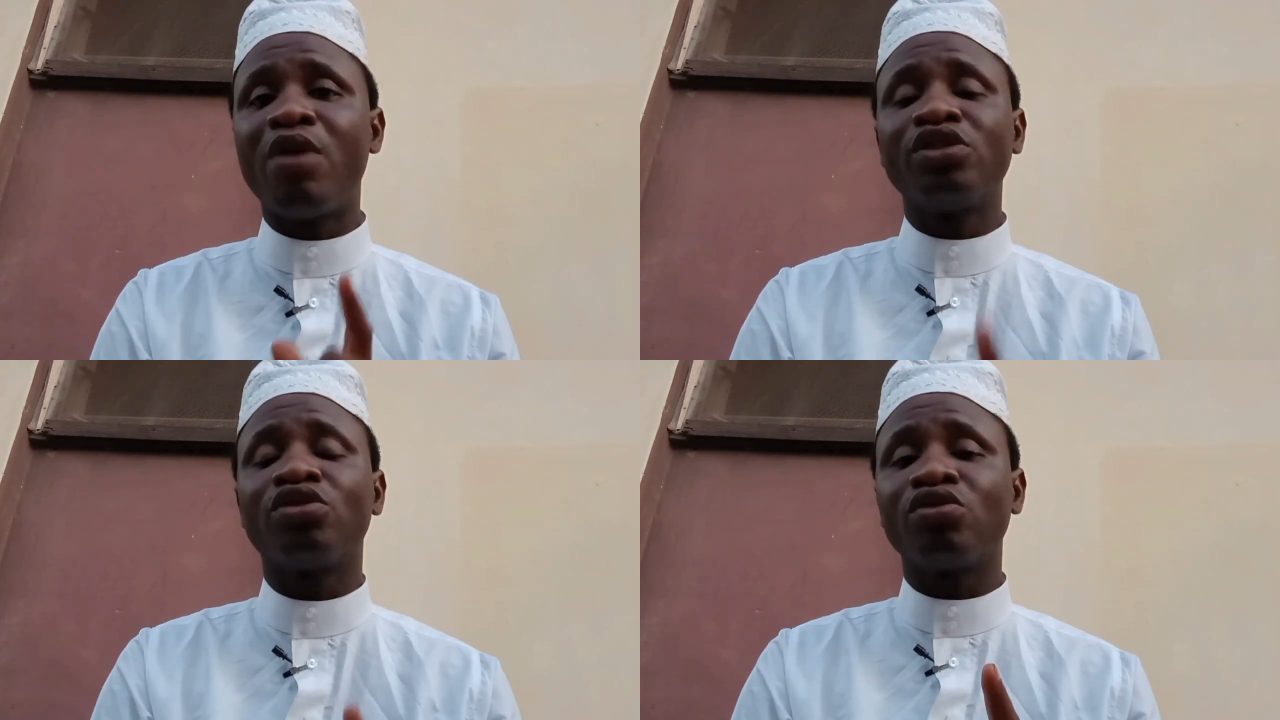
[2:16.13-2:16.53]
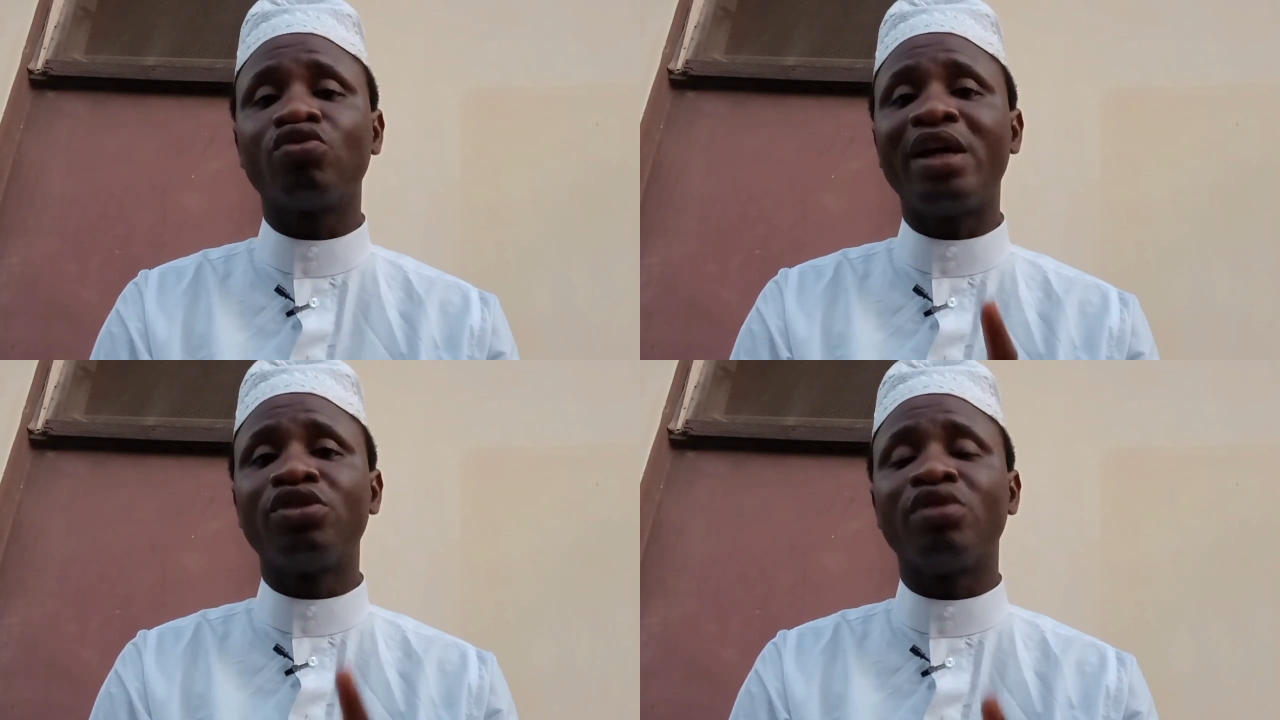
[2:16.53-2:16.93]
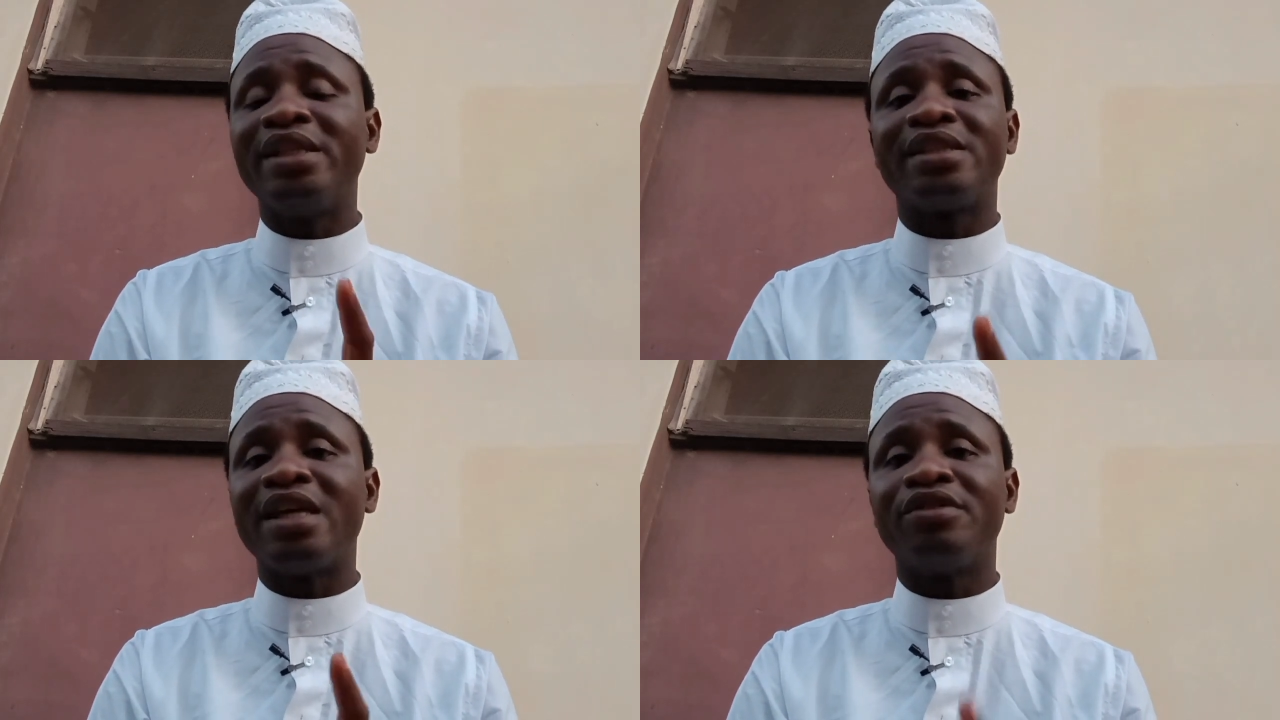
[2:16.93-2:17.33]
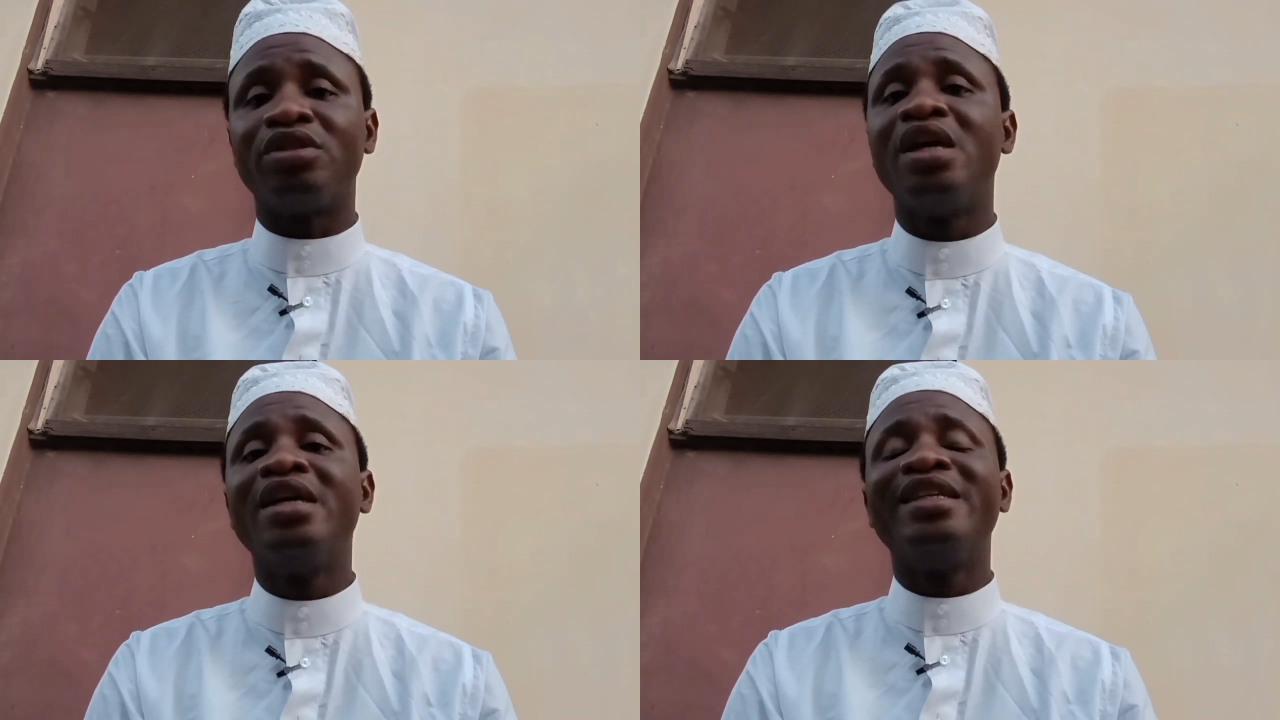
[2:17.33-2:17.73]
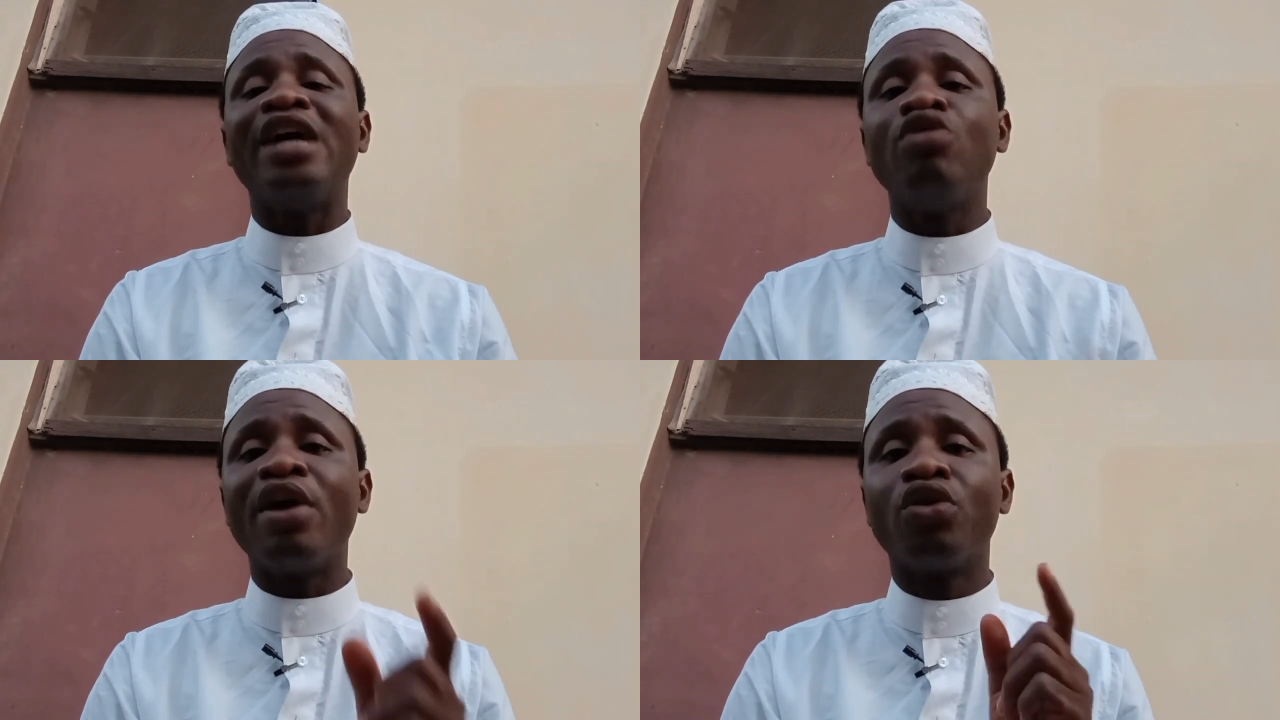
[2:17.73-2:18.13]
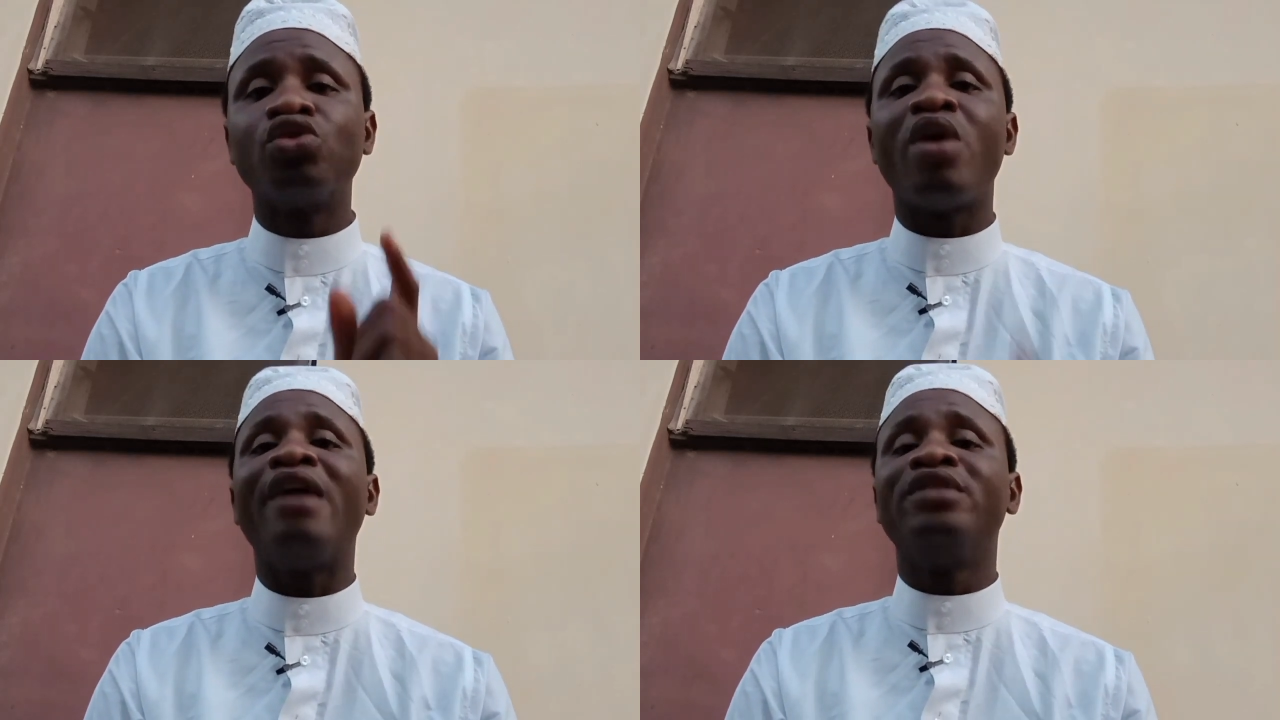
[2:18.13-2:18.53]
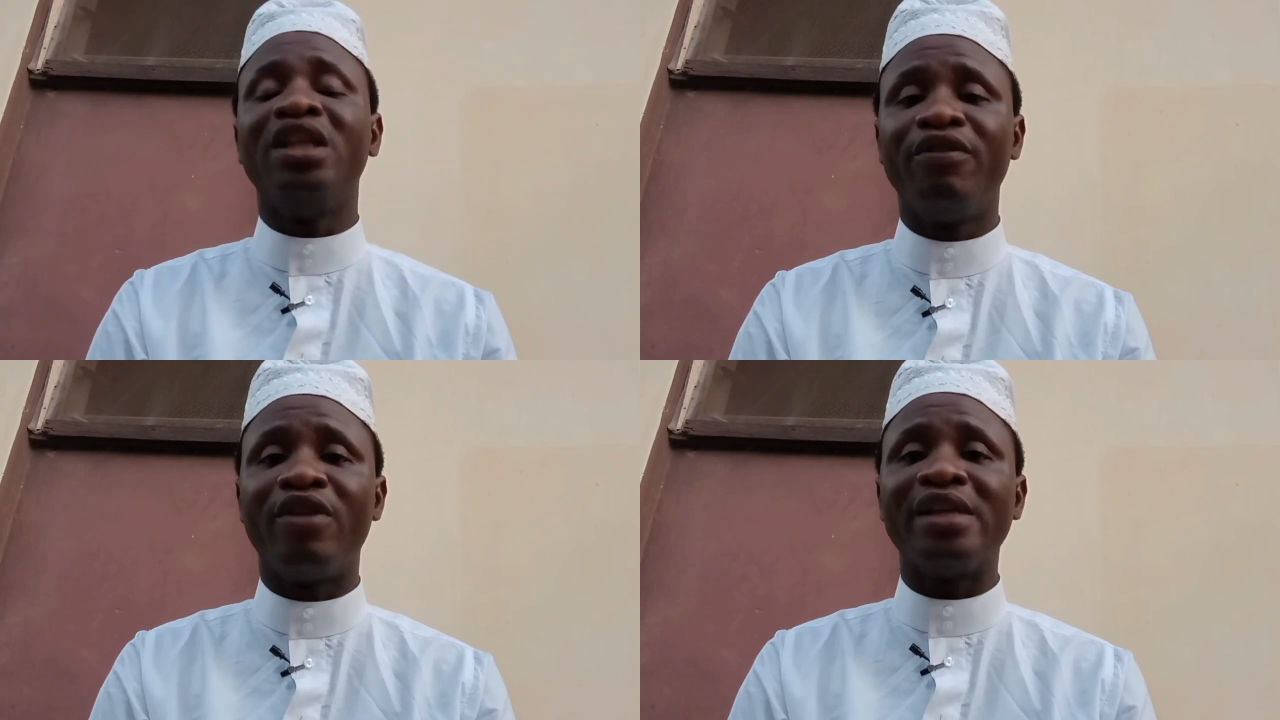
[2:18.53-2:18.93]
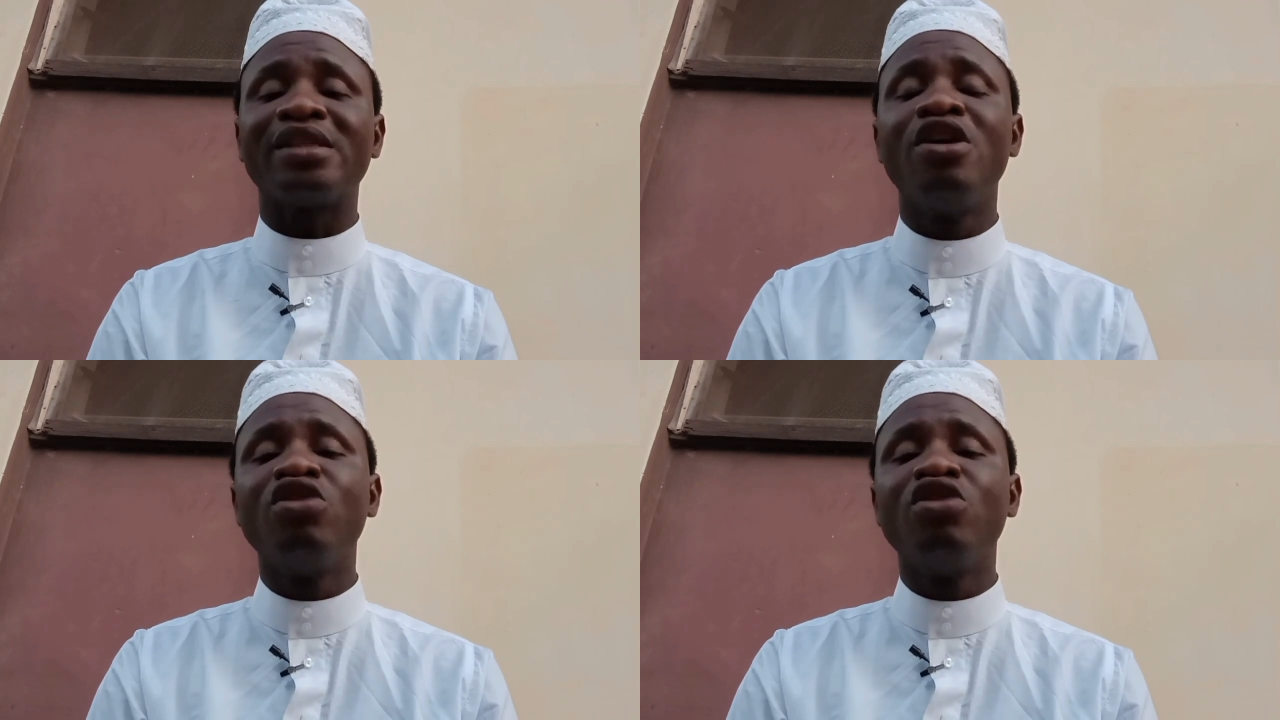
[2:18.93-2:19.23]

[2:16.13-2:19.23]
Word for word: 127 that you are going to have deliverance.